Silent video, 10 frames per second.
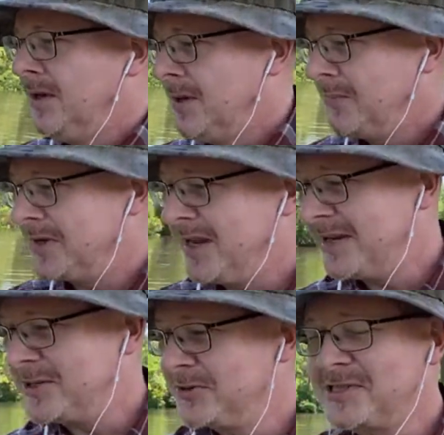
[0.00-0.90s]
But yeah,
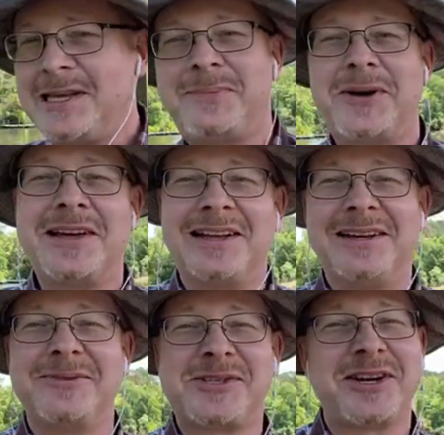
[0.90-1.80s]
don't sleep on that
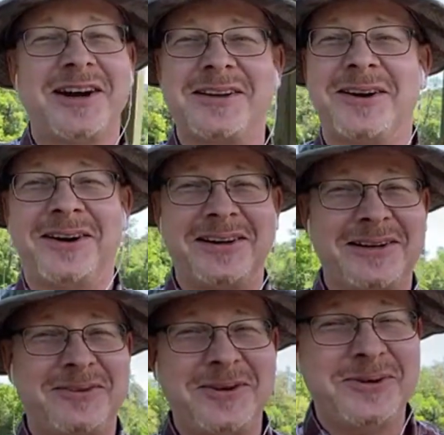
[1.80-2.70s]
liver shot, y'all.
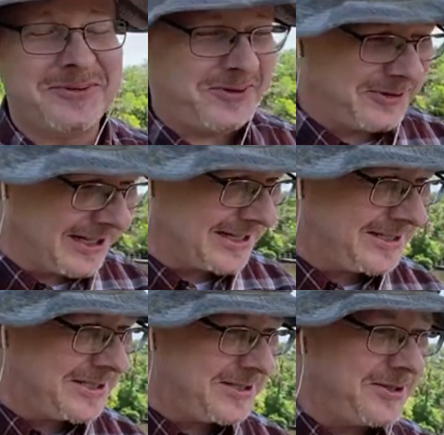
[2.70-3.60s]
If you like
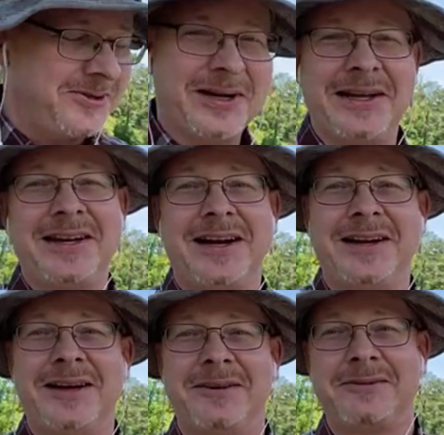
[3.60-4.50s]
to do any kind
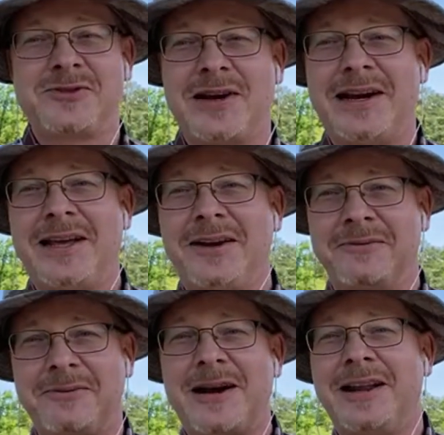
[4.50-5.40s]
of training and
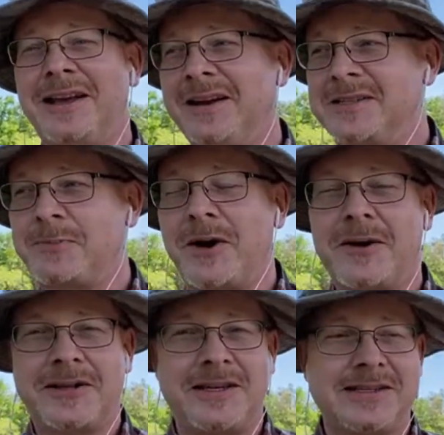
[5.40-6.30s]
fighting and
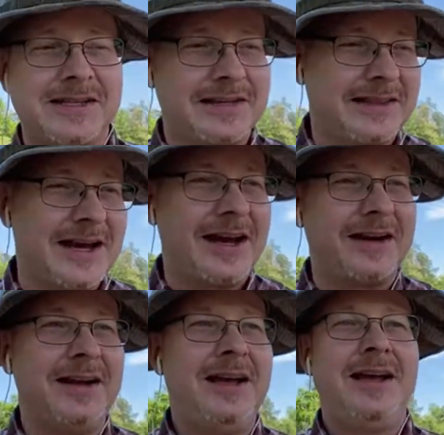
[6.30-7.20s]
sparring, things like that,
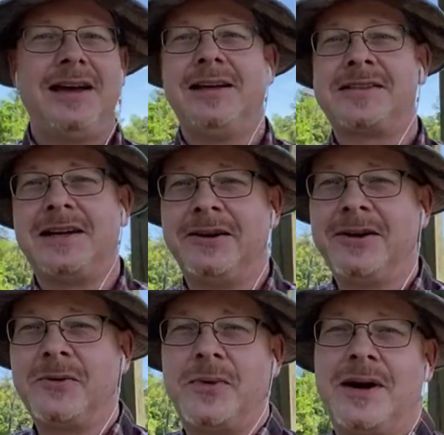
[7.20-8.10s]
it's an area
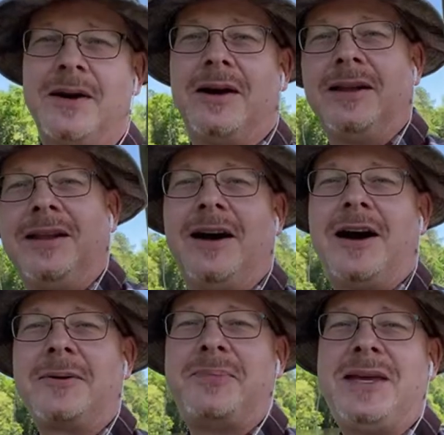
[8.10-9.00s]
where a lot
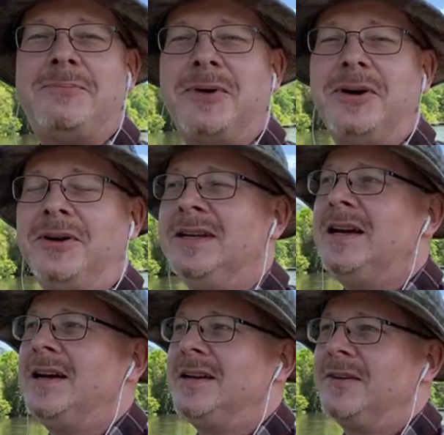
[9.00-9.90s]
of people
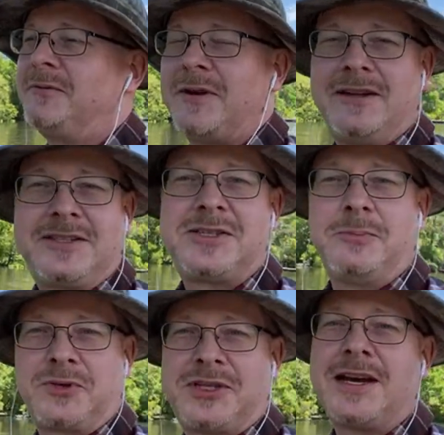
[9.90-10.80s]
fail to
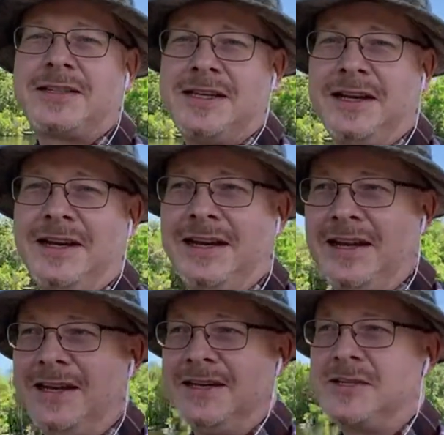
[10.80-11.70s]
protect it,
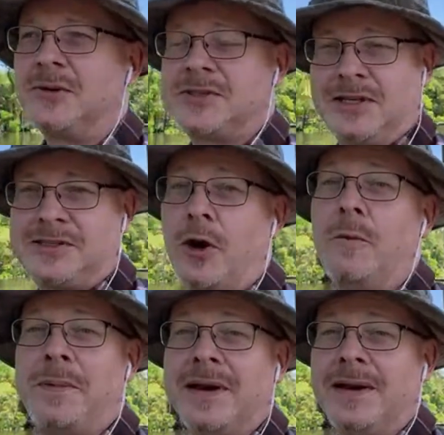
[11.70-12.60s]
and so it's
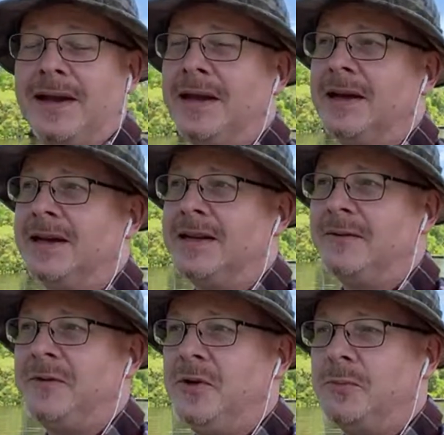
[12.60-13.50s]
open. And
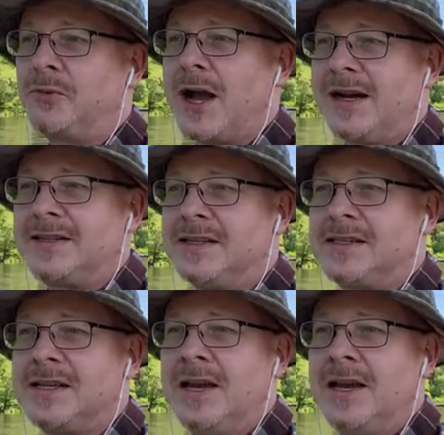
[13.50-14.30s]
if you practice